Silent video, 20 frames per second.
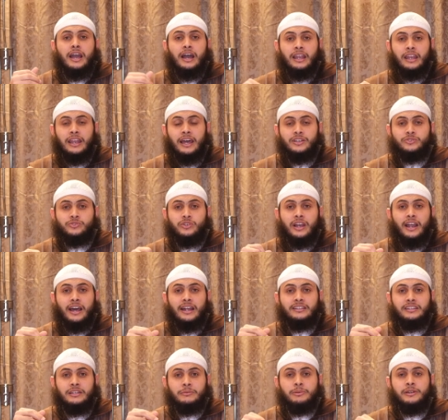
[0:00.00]
Allah Azza
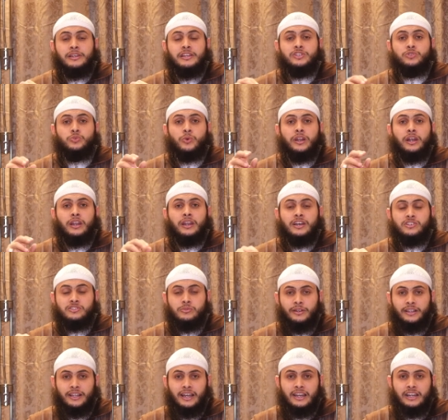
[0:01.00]
and Iblis when Allah
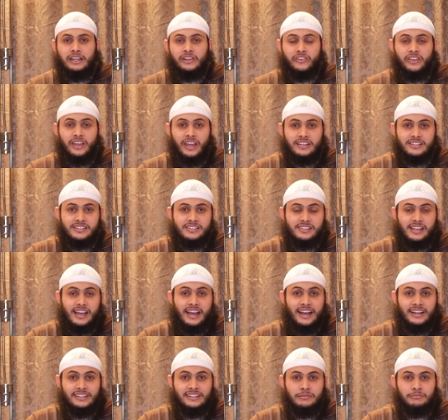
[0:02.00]
subhanahu wa ta'ala creates
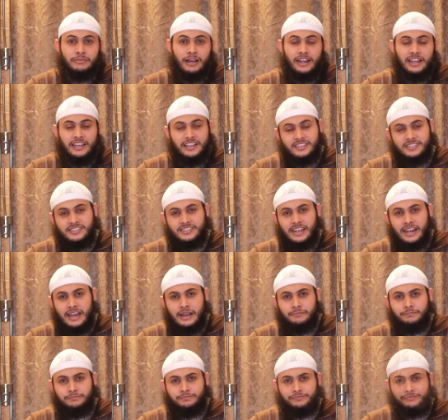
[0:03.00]
Adam alayhi
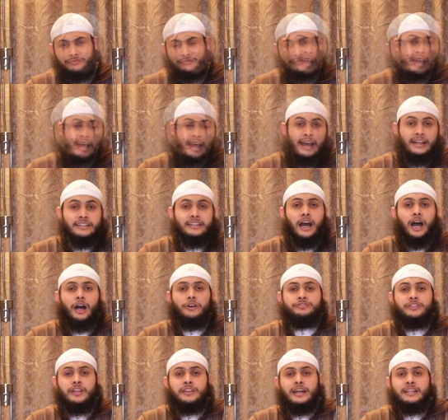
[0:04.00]
salam. And
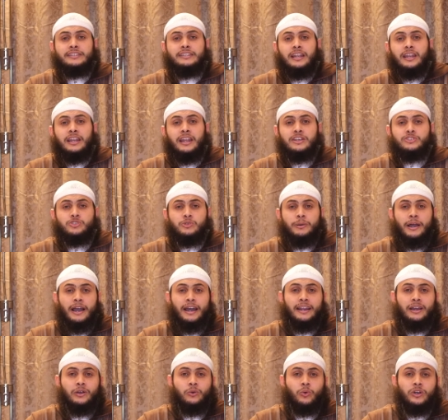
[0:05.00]
after that, Allah
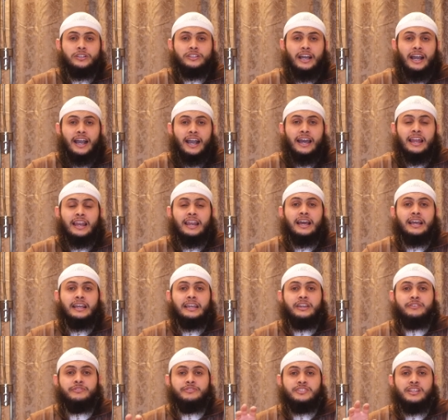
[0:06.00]
subhanahu wa ta'ala
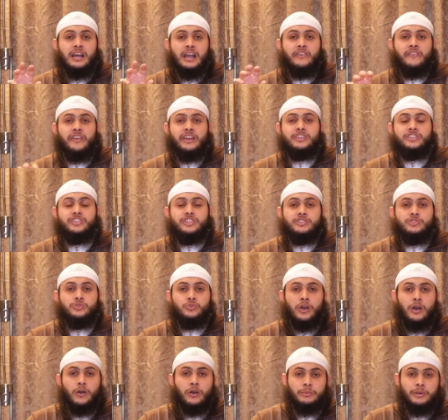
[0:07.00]
gives directions
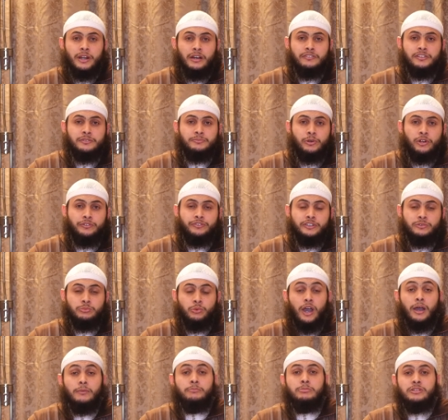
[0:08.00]
to our beloved Prophet
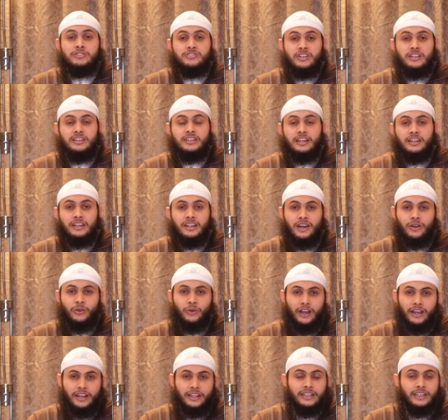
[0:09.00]
Muhammad sallallahu
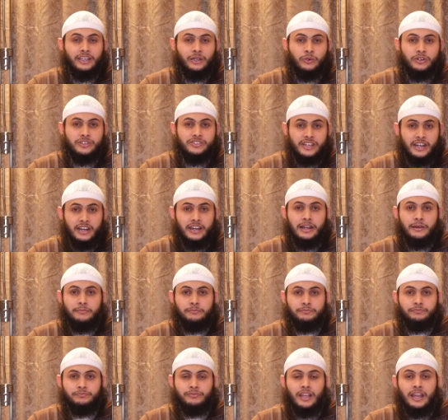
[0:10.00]
alayhi wa
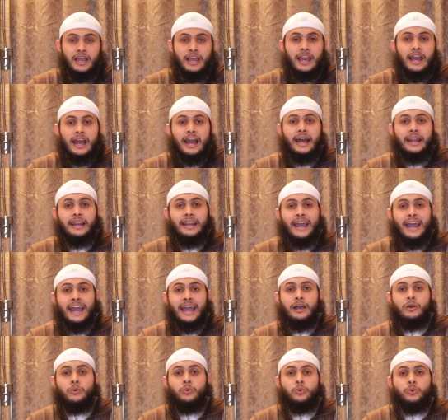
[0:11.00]
sallam and
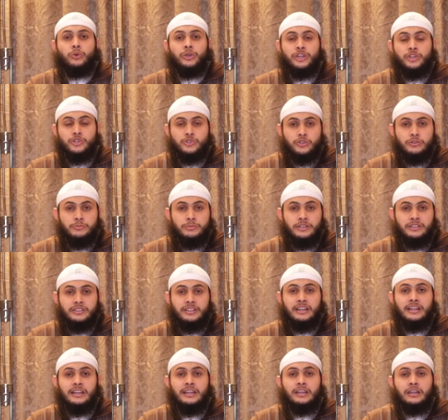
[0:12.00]
how he should be
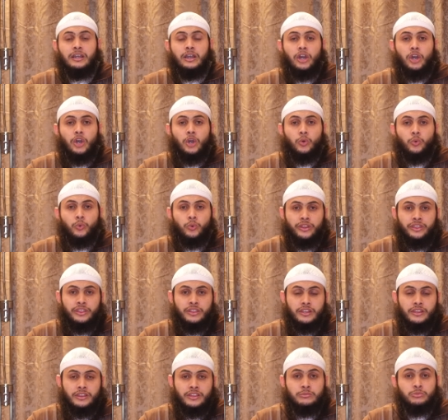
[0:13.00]
dealing
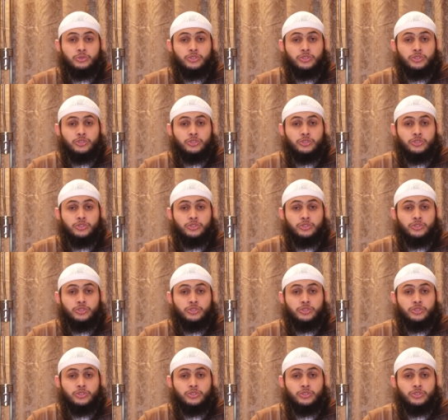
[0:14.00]
with the